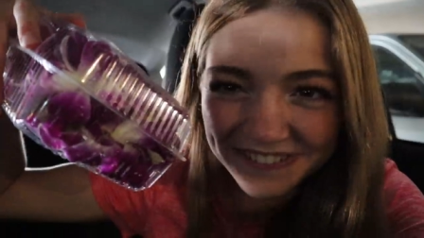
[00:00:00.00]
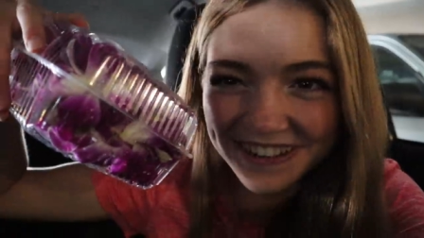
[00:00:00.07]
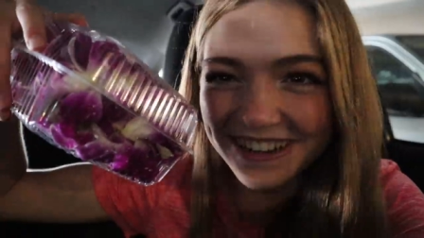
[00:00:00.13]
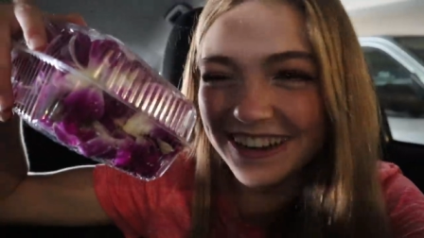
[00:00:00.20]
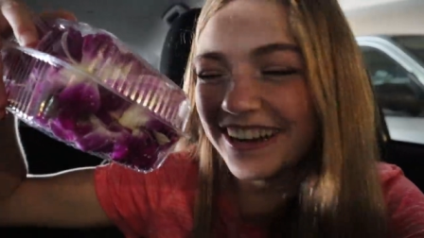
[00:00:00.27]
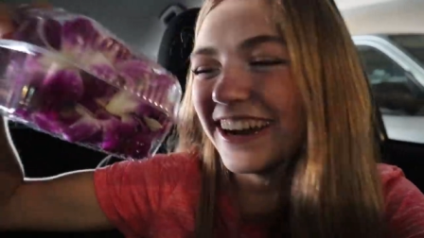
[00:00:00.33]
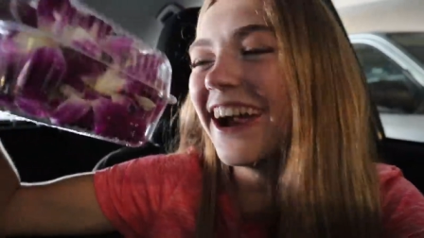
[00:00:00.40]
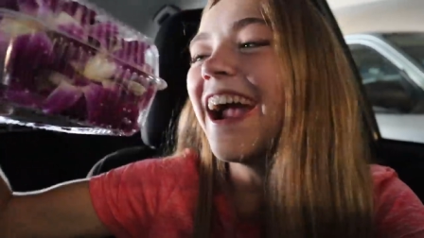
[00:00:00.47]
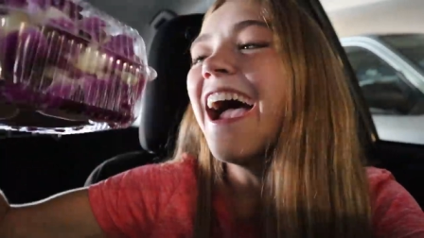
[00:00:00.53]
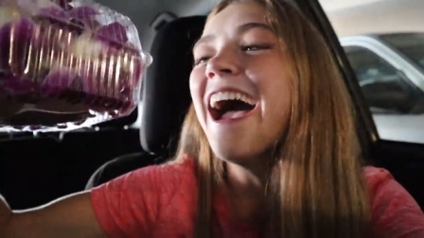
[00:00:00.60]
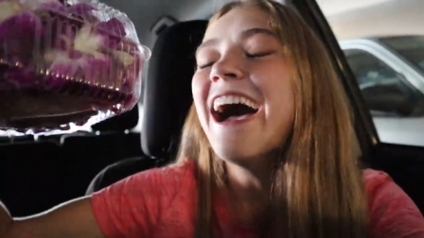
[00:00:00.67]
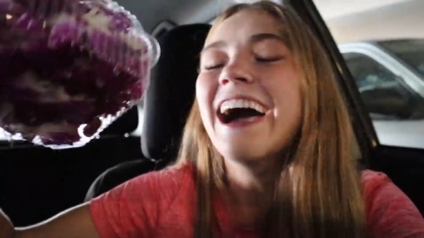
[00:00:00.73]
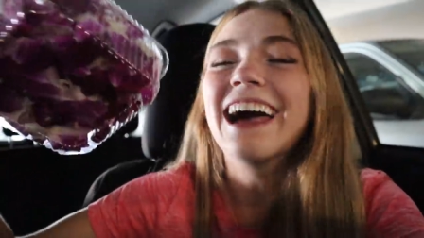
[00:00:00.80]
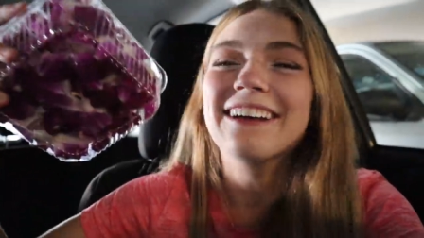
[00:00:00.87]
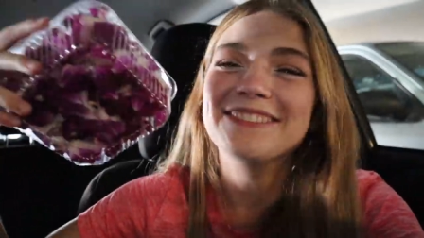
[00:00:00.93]
for her.
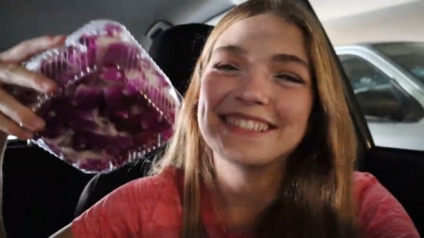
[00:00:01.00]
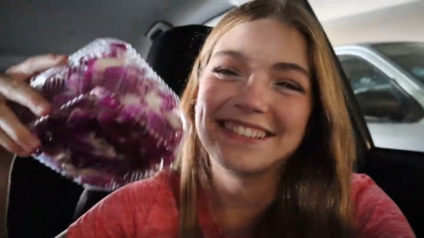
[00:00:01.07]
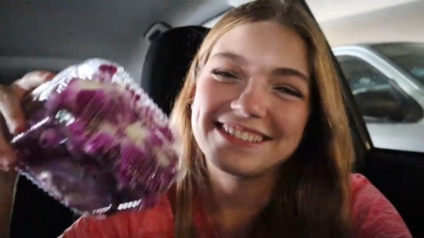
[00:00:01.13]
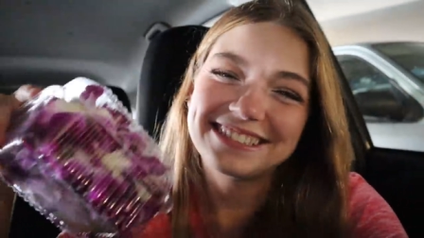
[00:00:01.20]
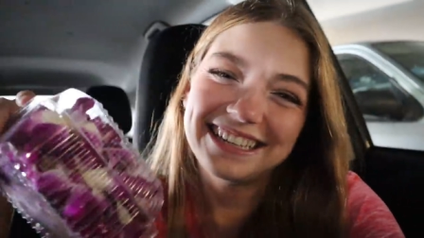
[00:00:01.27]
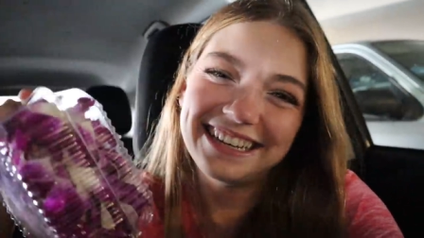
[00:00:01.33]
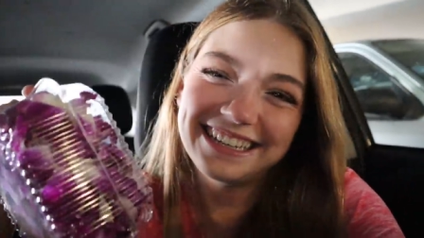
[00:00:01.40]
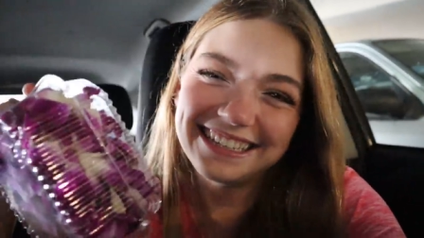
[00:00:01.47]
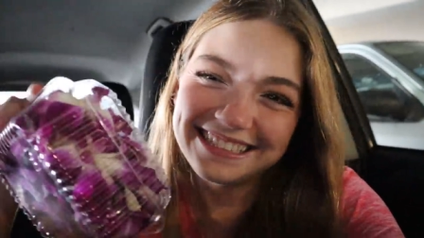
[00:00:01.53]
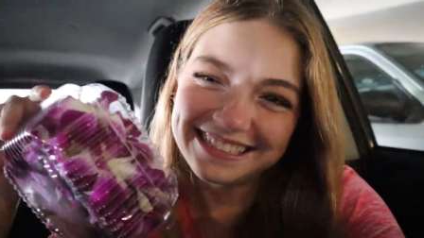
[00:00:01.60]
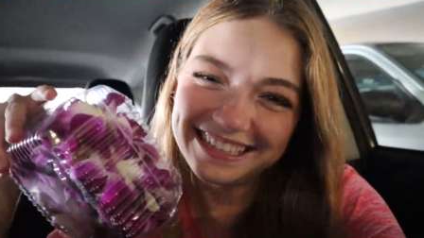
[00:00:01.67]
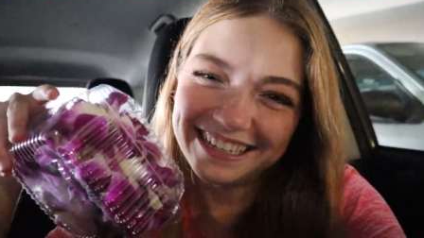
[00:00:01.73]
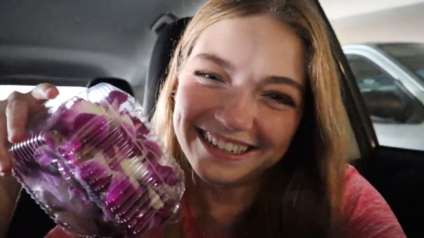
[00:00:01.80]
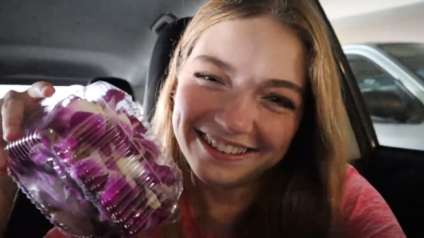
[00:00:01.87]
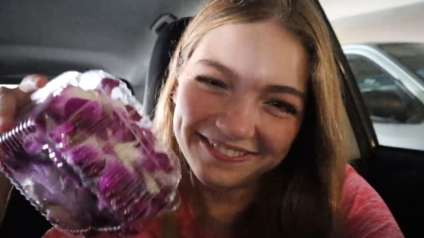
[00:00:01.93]
I'm so excited to
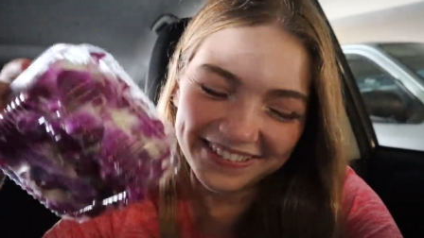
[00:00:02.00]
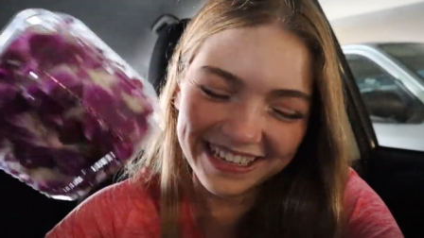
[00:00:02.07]
see her